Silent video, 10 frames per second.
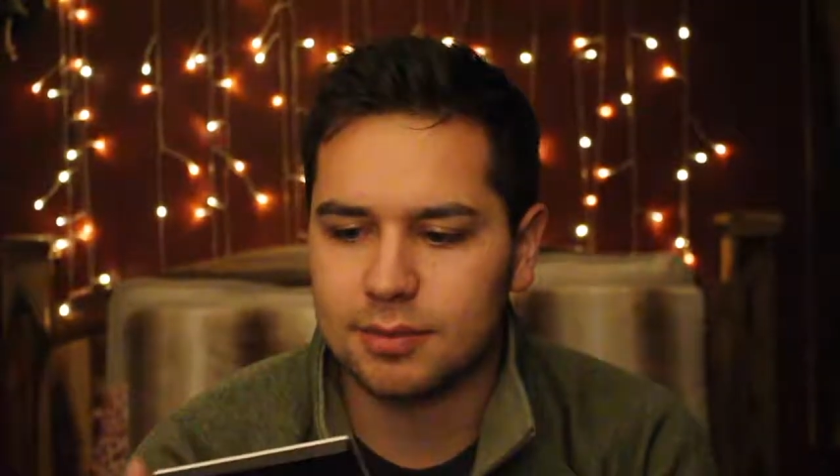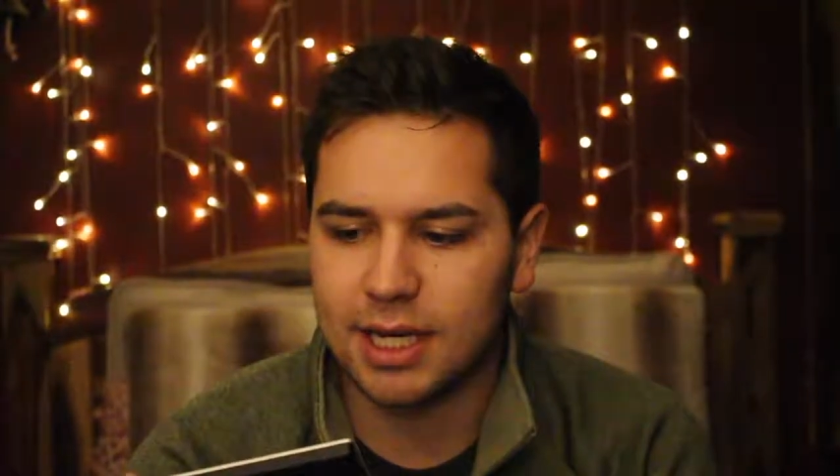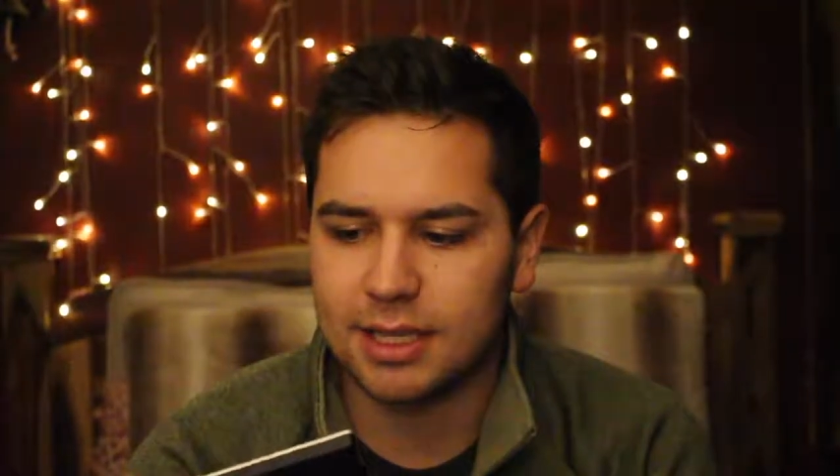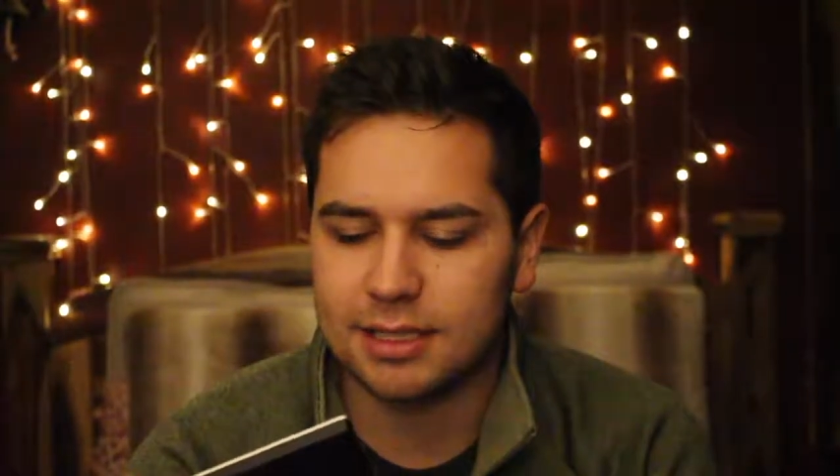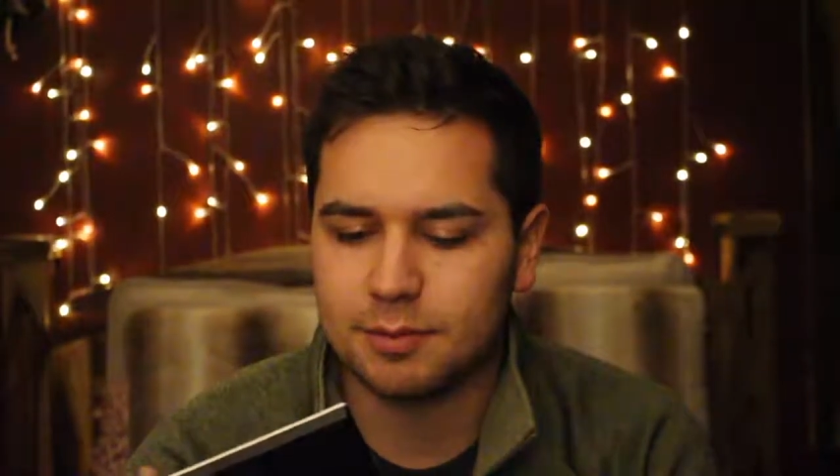
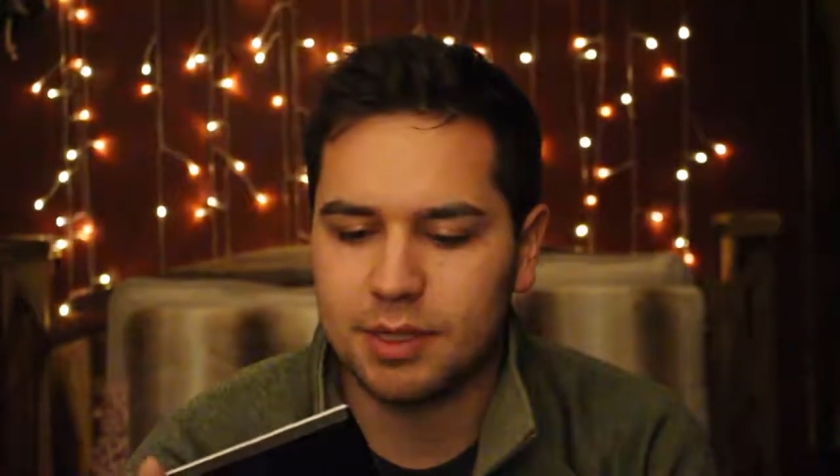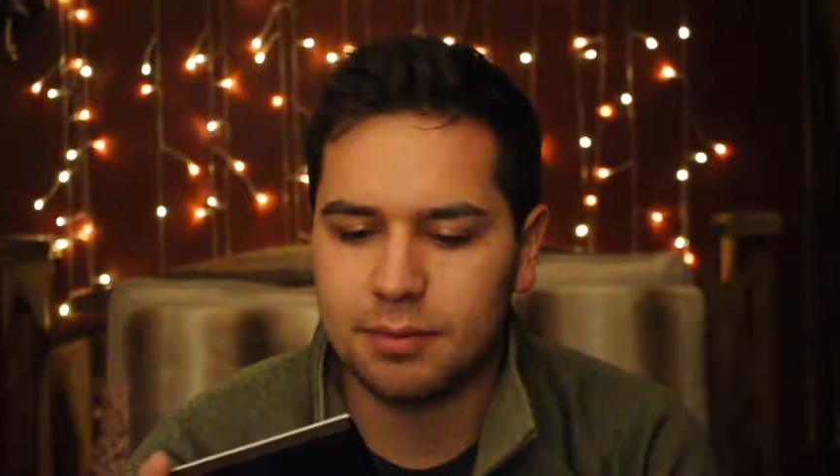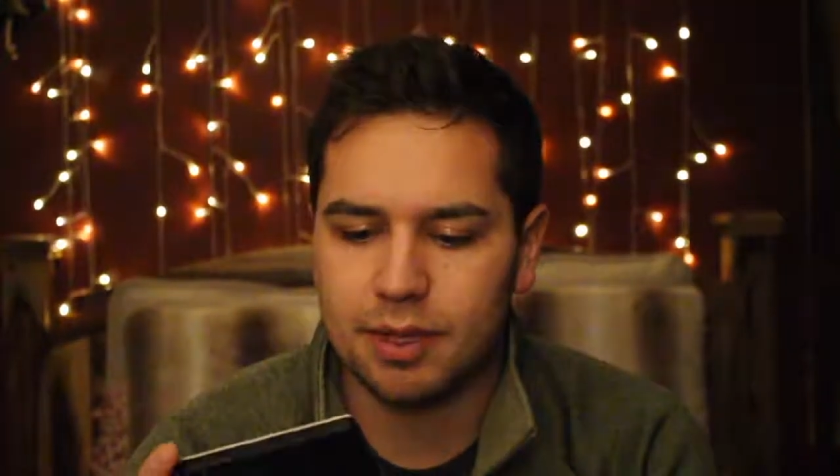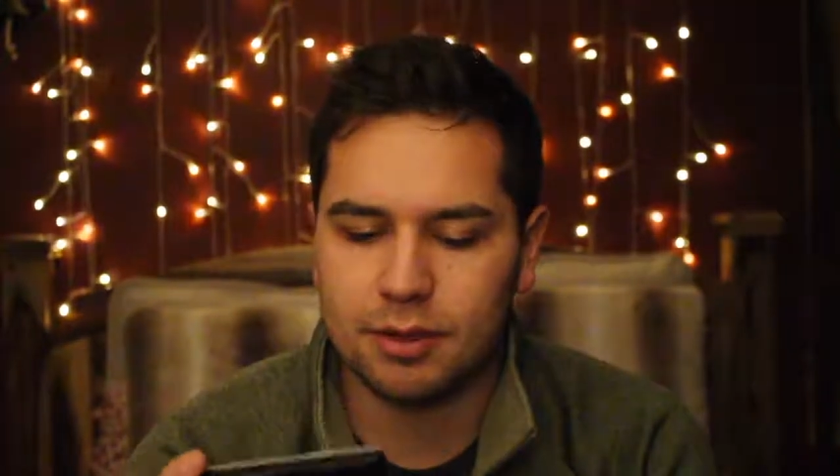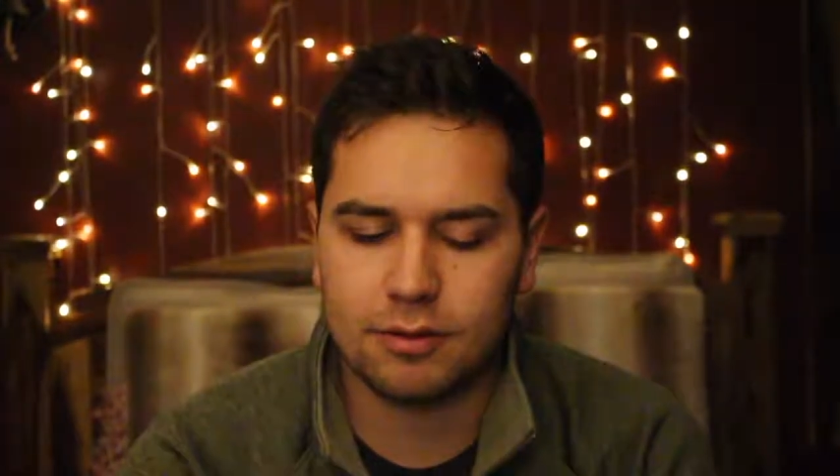making this
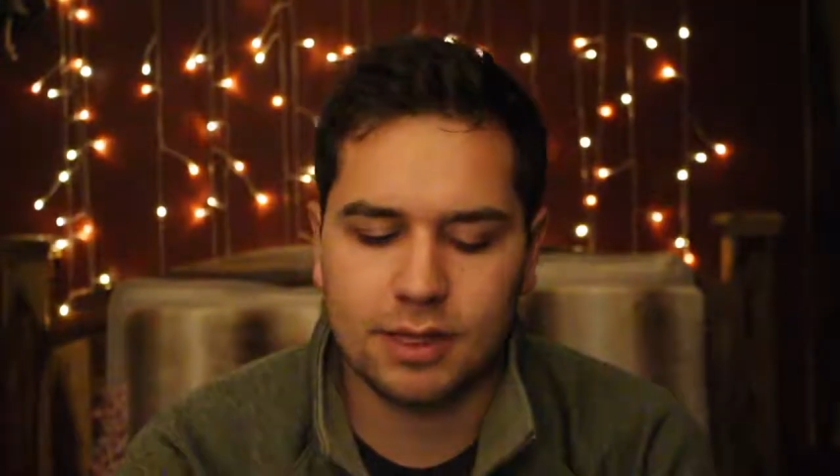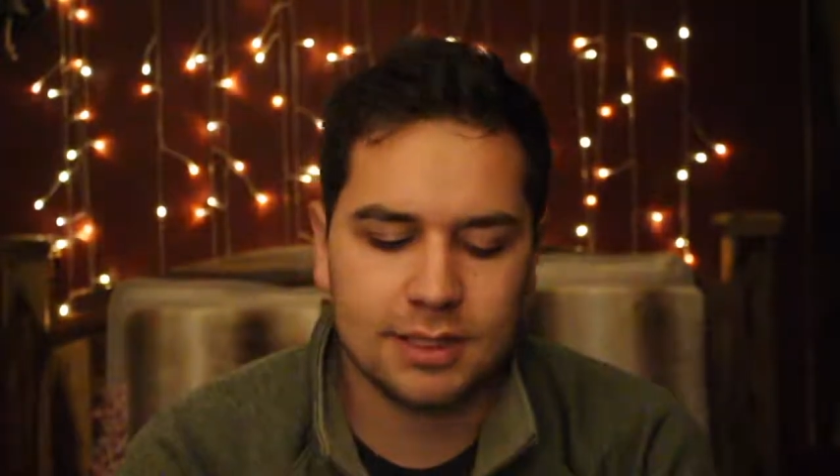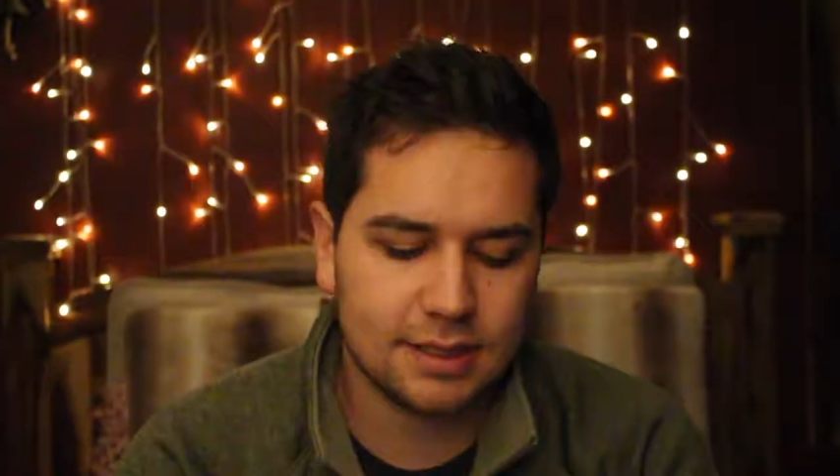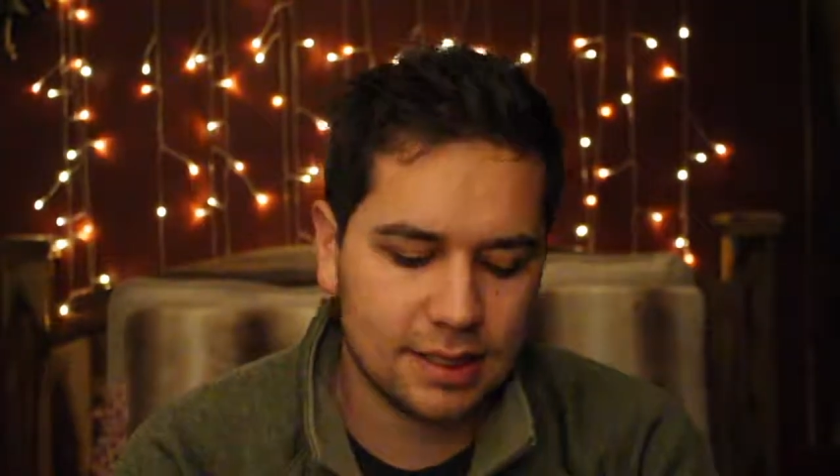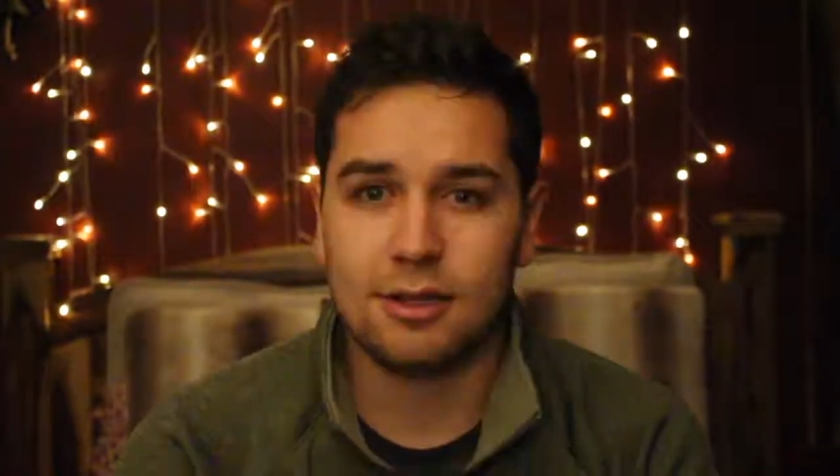beeping
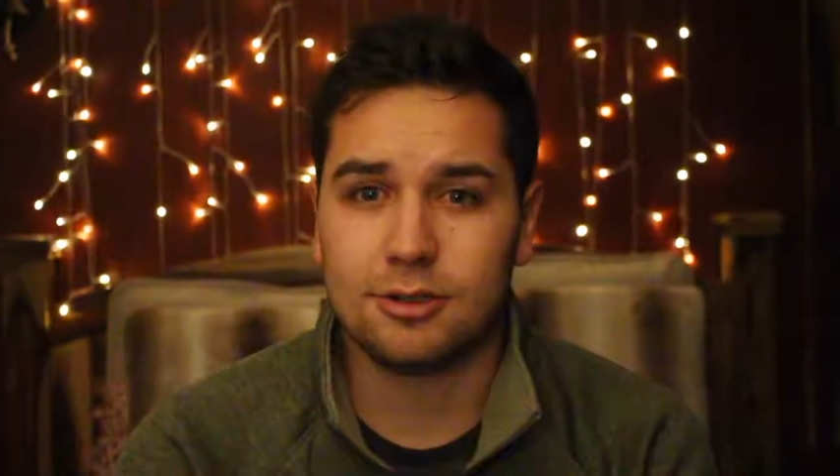noise.